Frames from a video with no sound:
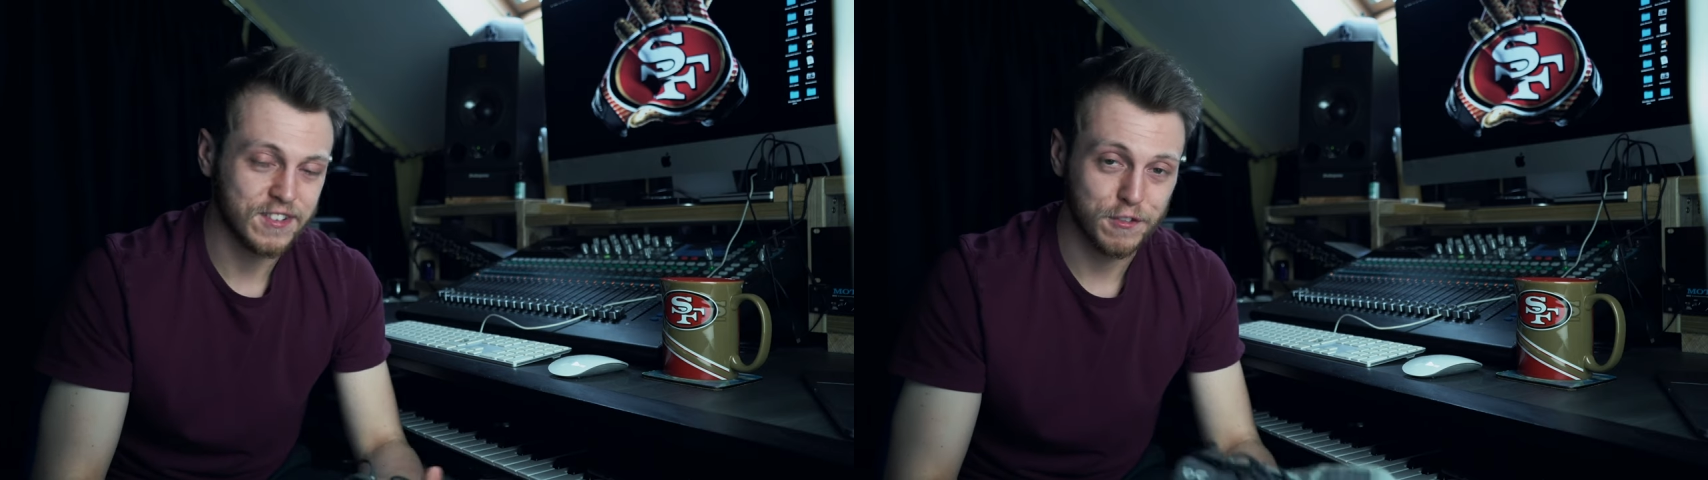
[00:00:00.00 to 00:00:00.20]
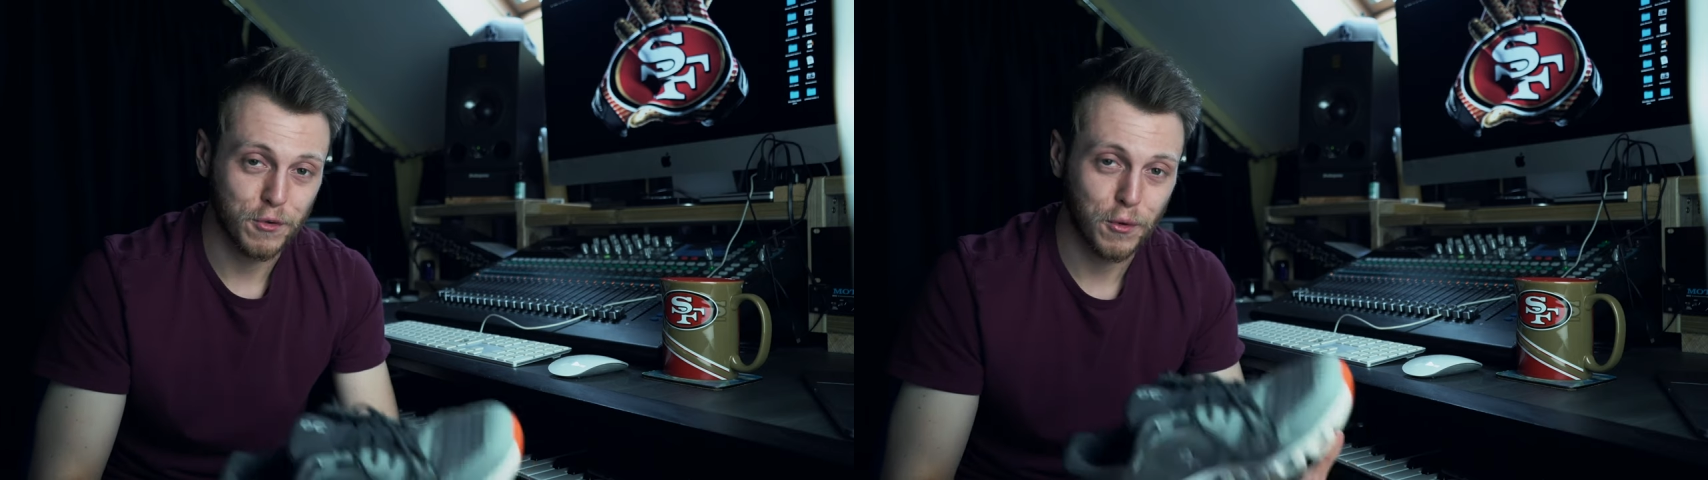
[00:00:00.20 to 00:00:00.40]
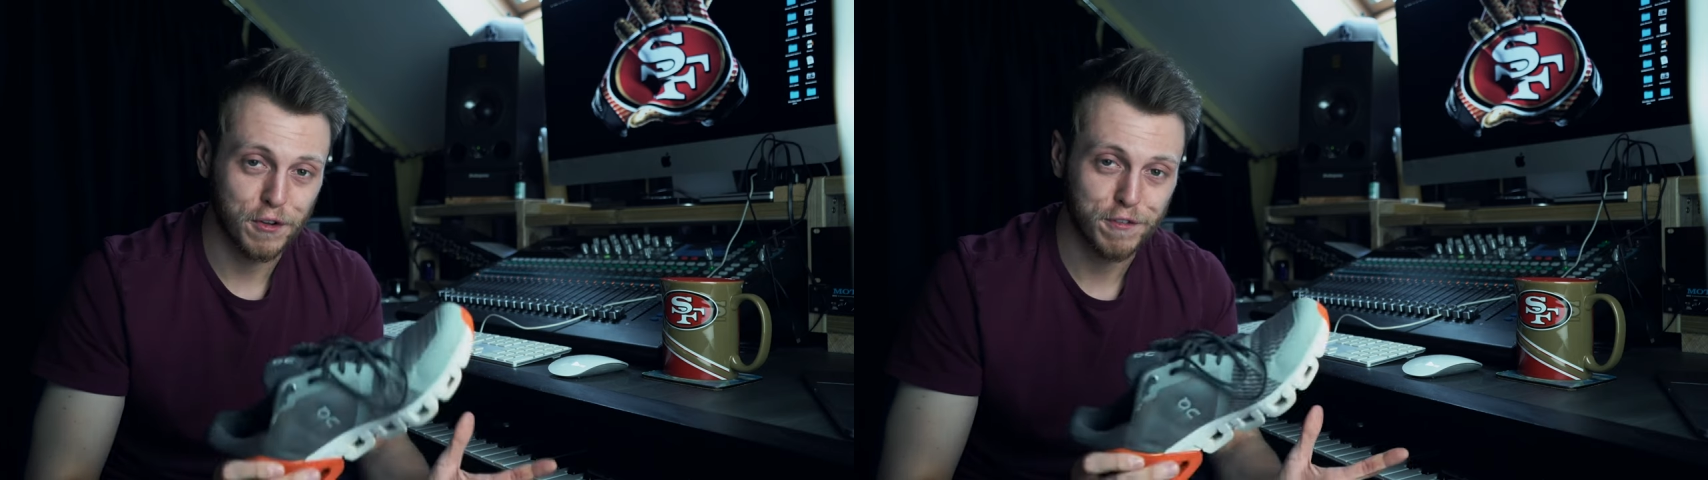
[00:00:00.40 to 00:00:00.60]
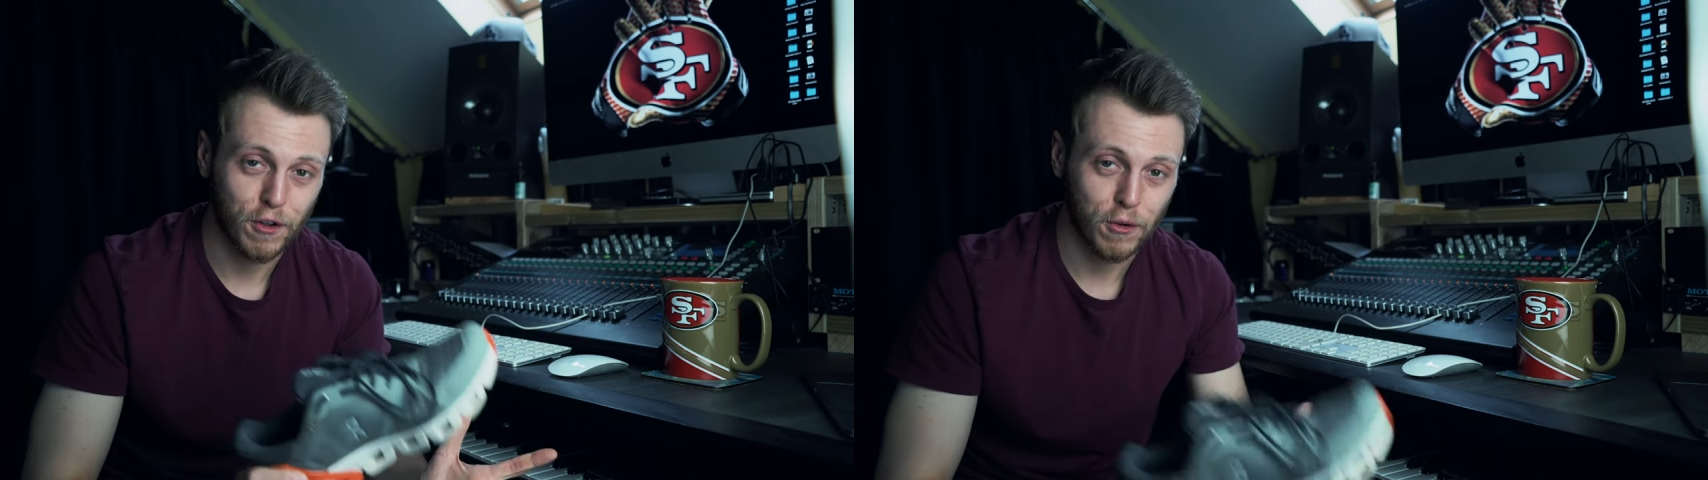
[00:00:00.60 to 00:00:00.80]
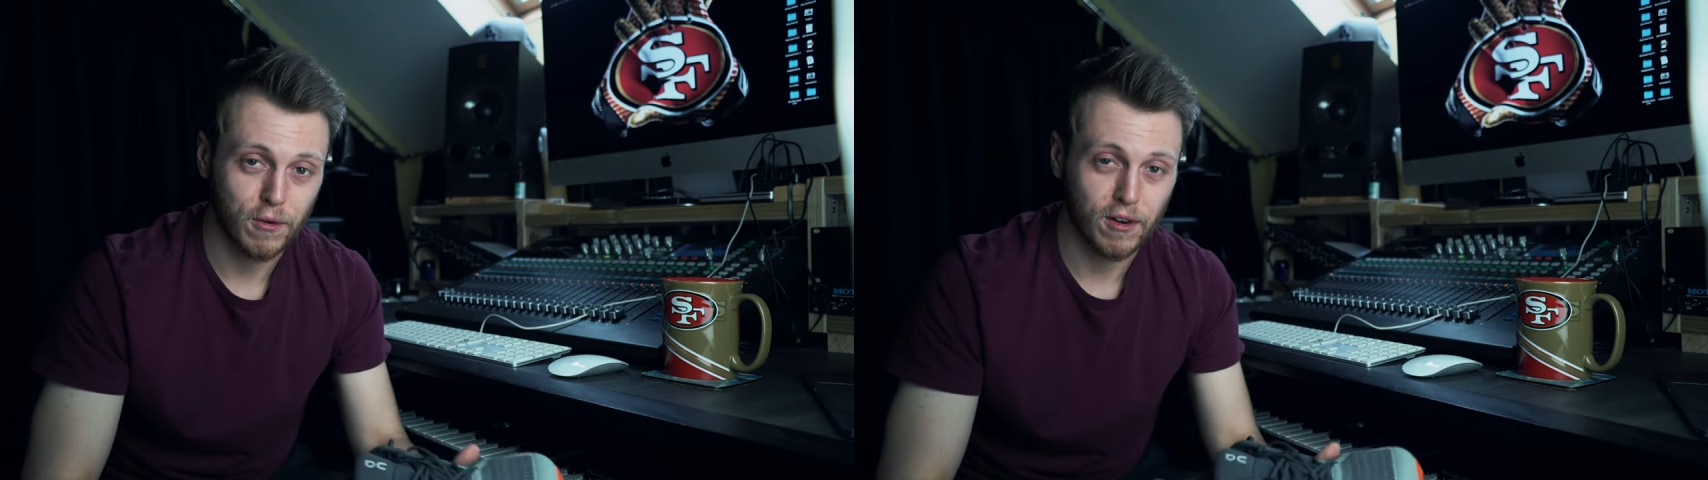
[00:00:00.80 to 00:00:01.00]
So if you want to
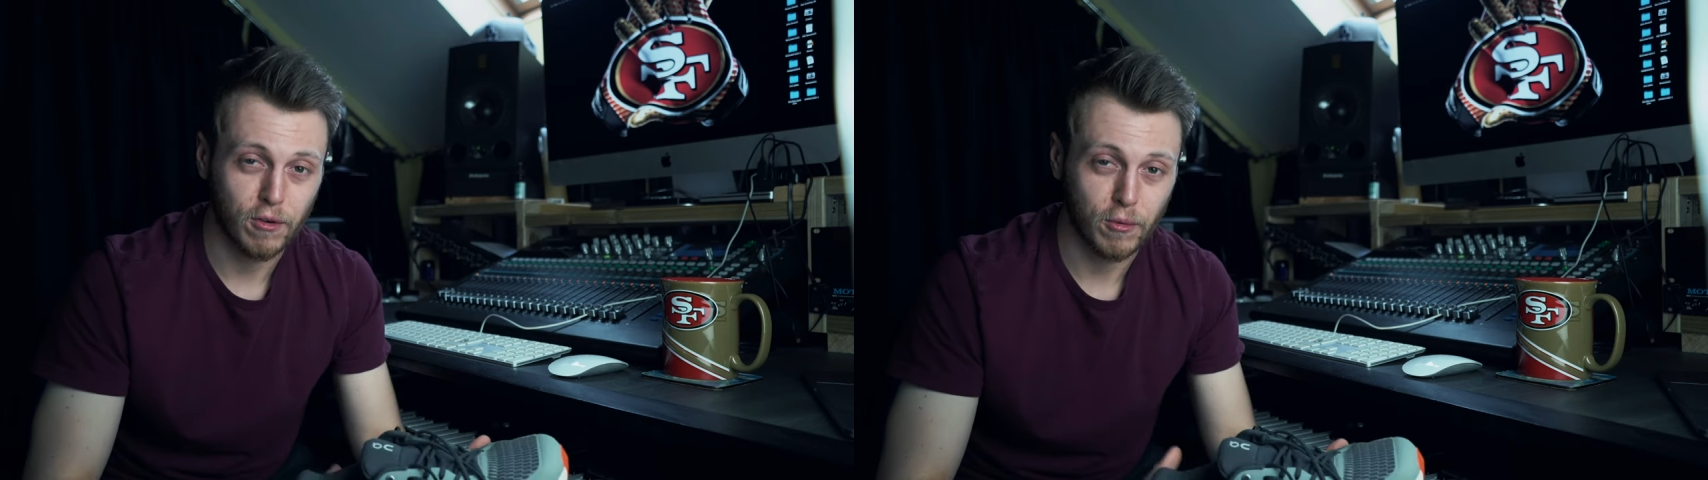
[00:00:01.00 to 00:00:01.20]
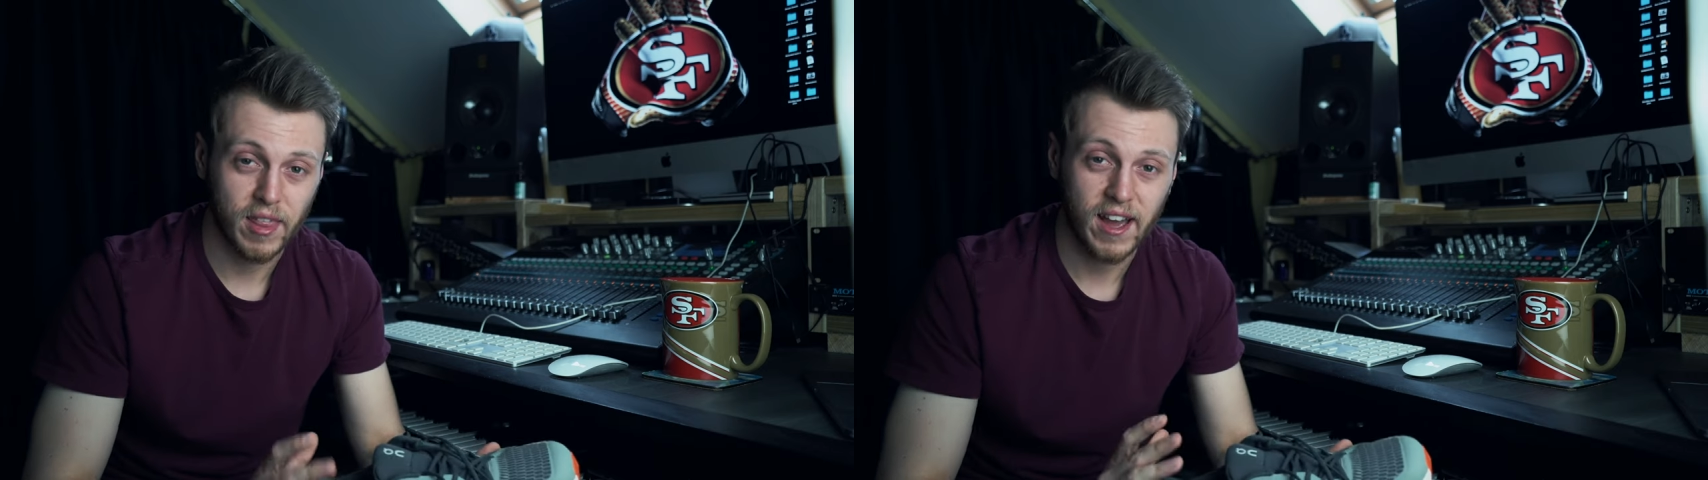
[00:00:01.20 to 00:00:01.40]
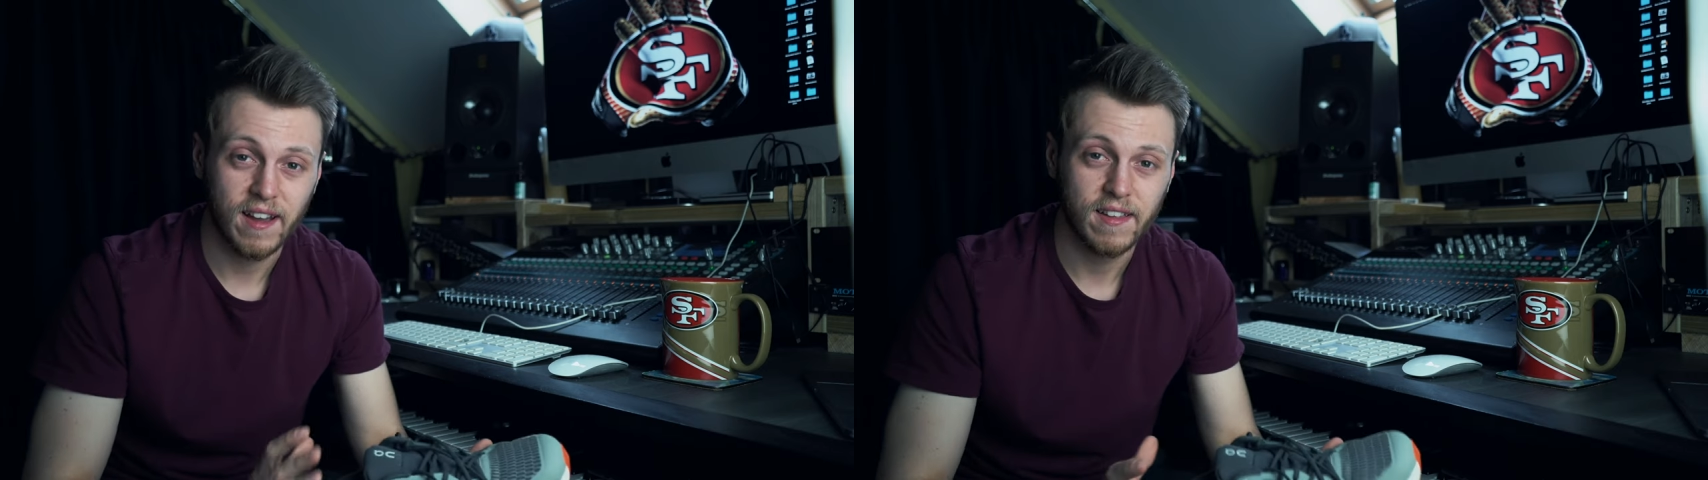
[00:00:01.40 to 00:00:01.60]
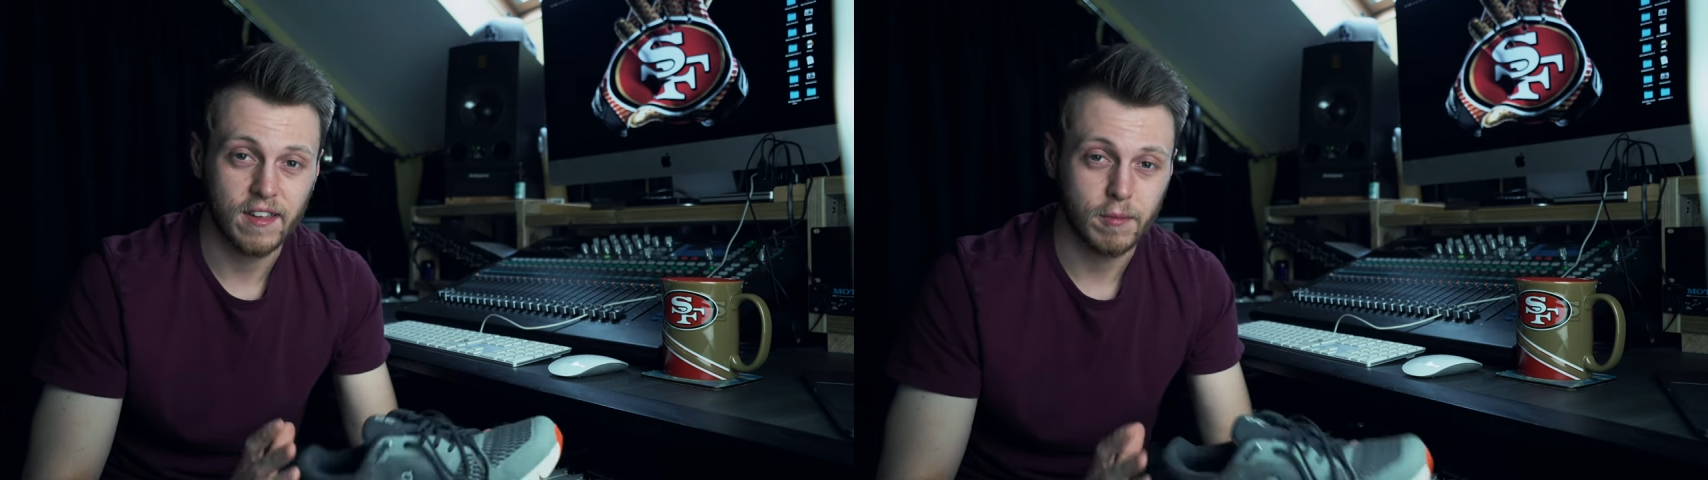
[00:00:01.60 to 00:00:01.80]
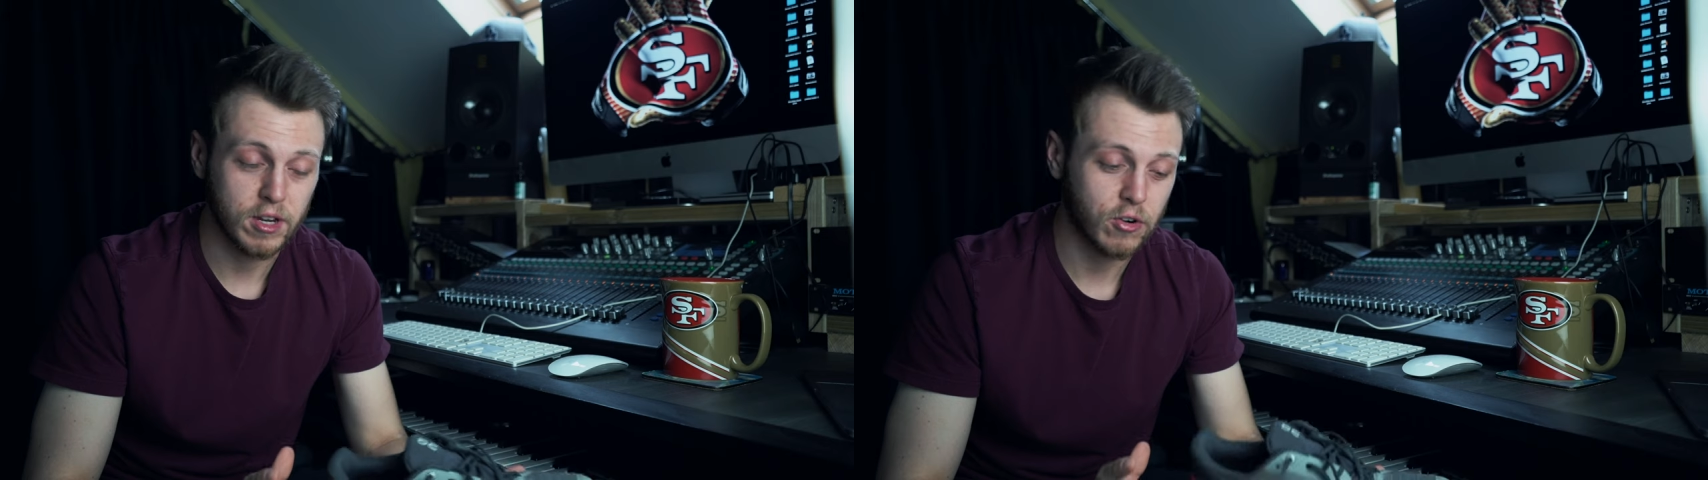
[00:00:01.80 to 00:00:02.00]
follow along with that,
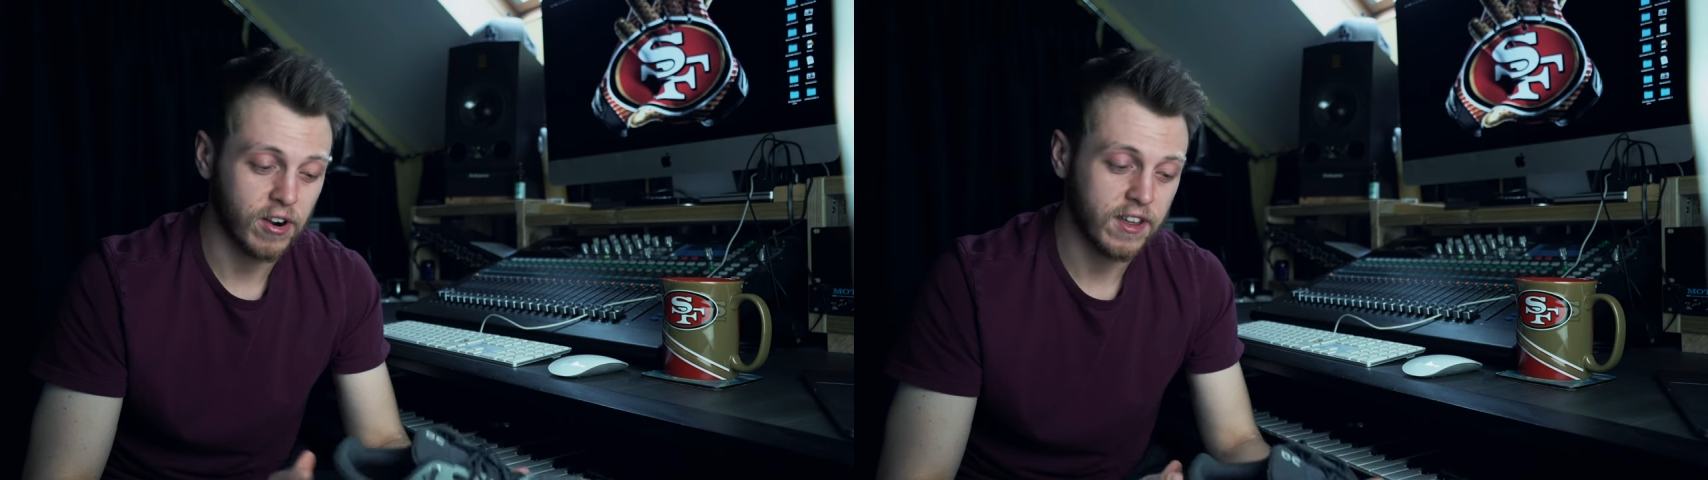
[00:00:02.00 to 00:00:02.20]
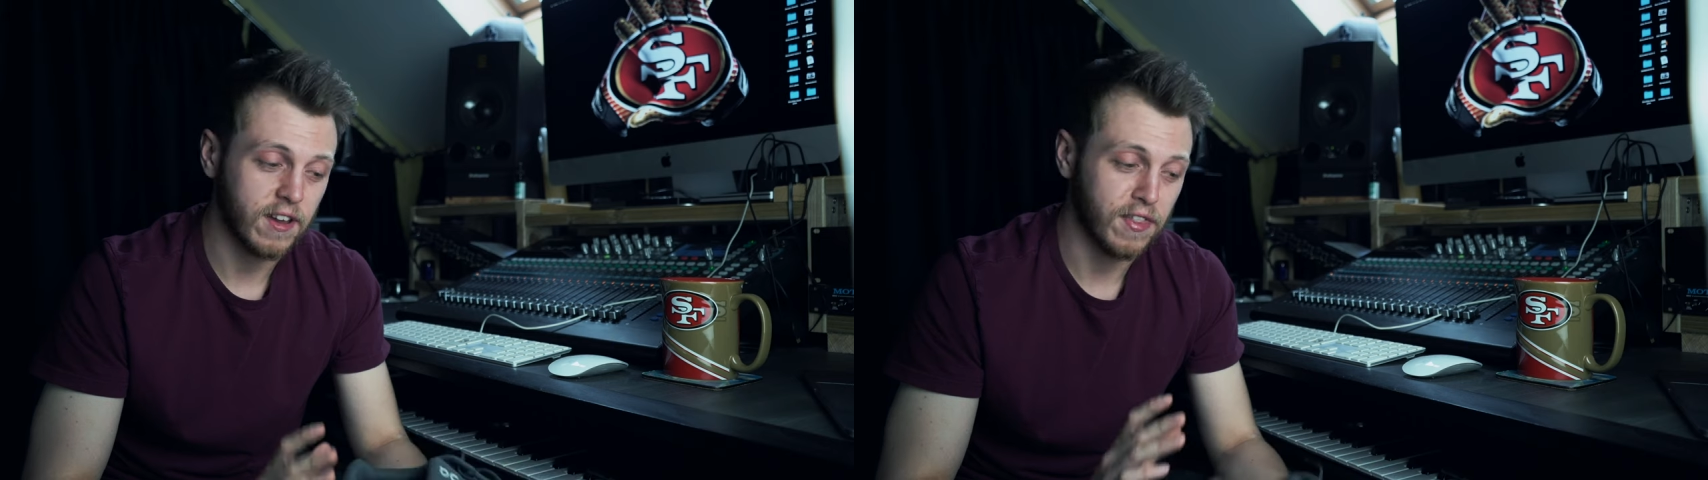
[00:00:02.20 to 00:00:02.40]
that'd be great.